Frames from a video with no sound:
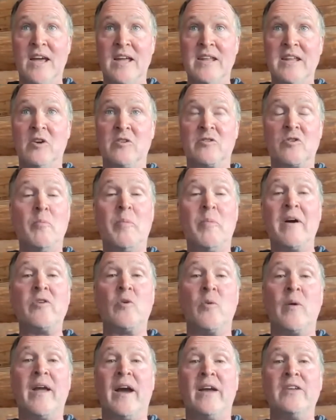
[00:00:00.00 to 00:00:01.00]
And he goes, oh, by the
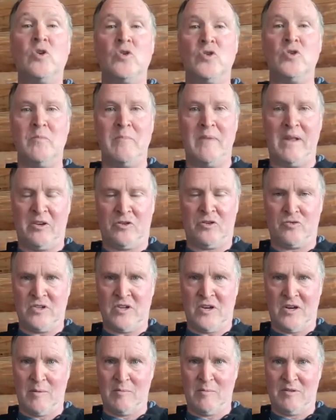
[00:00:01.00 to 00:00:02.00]
way, I don't do ministry
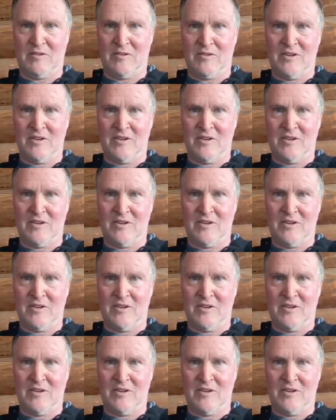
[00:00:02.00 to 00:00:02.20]
times.